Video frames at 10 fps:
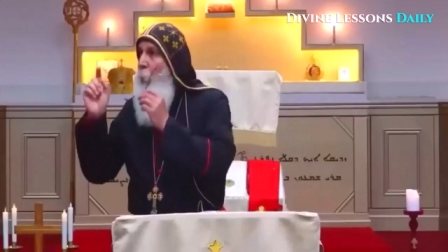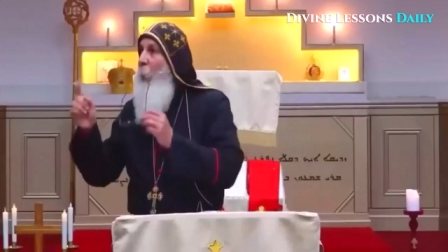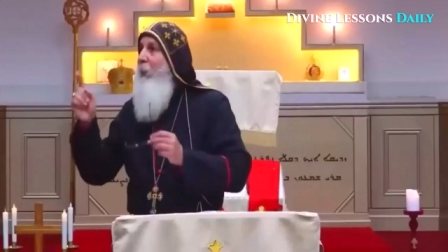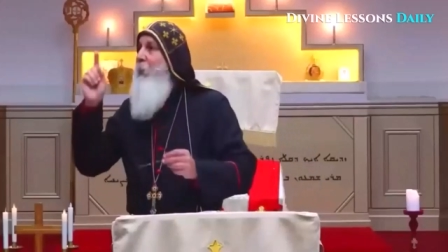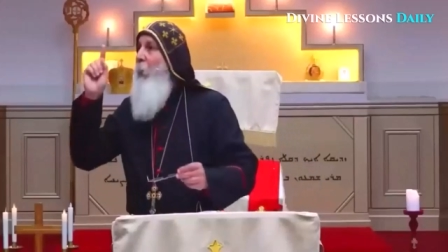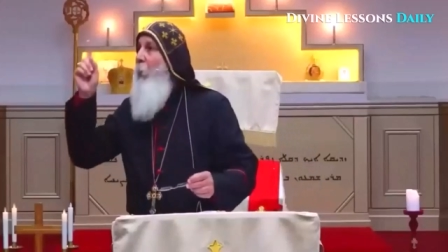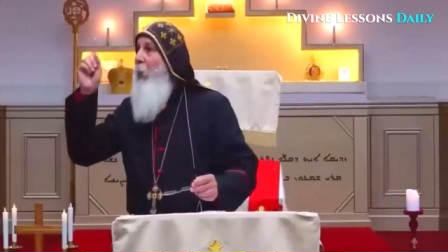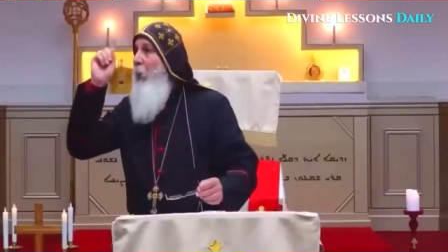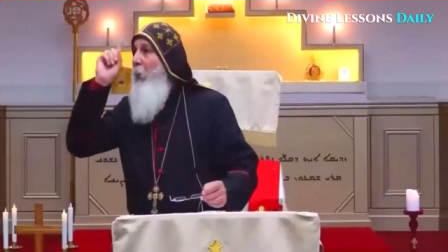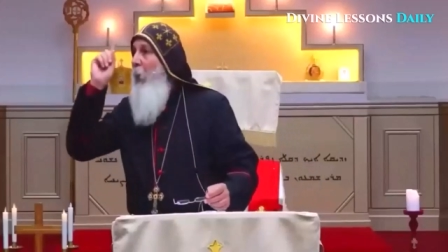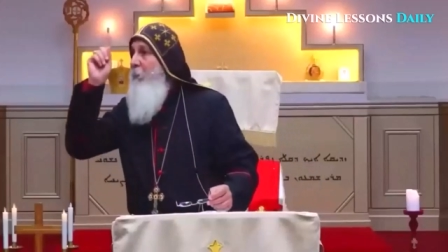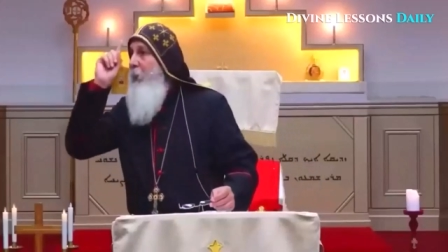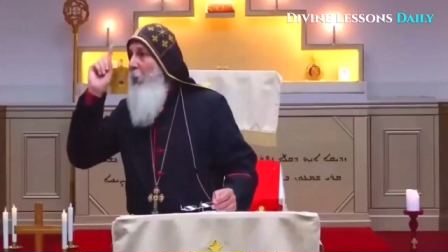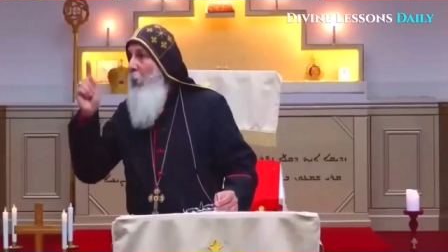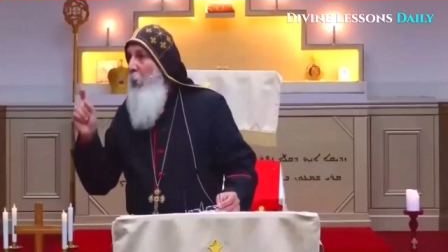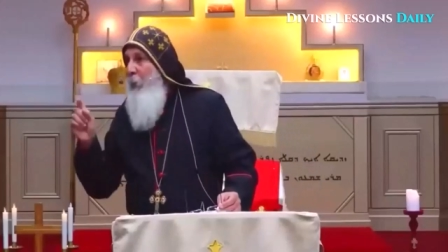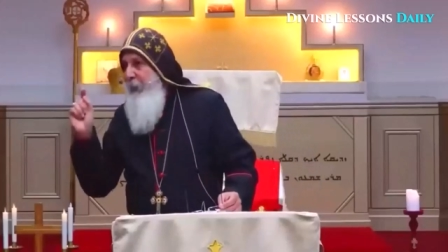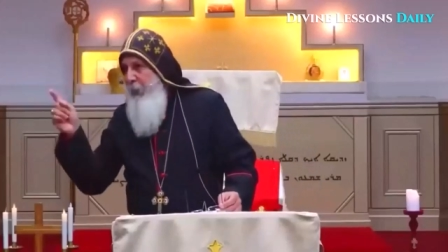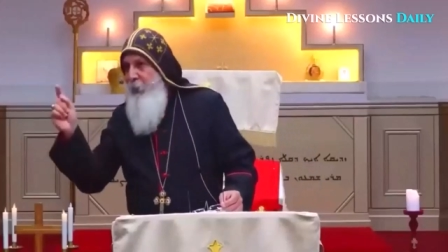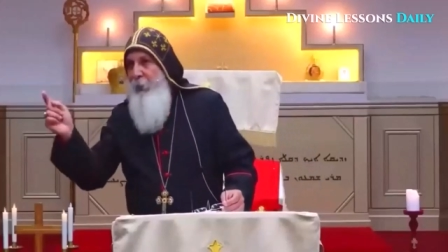what the will of the Lord
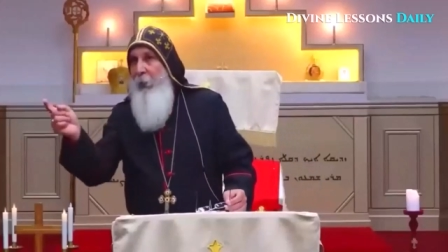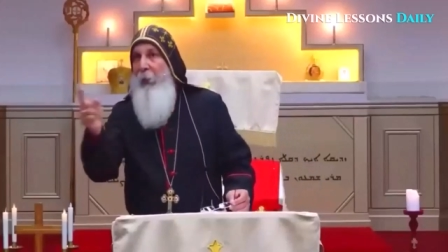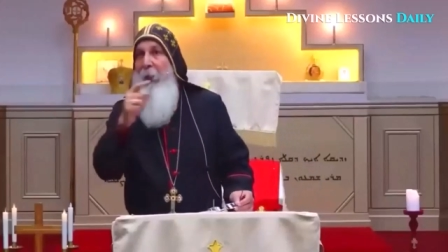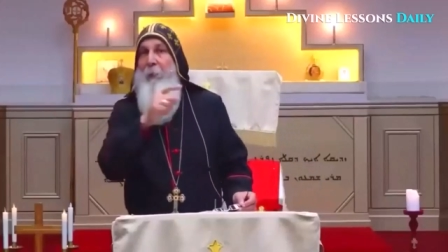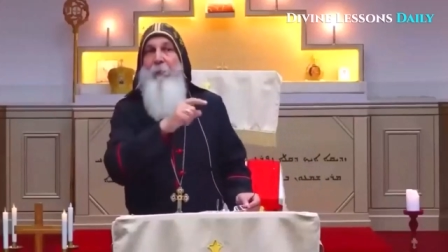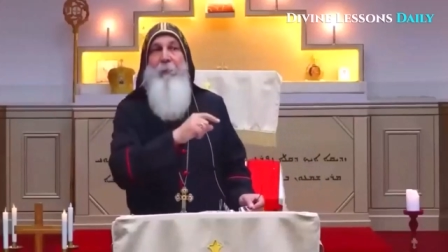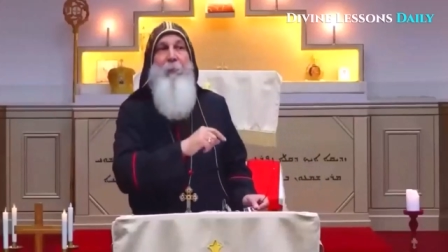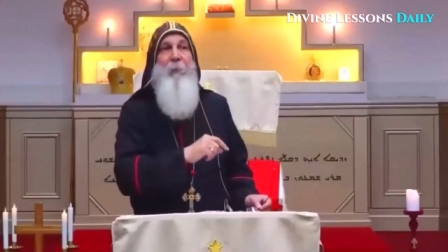is in your life.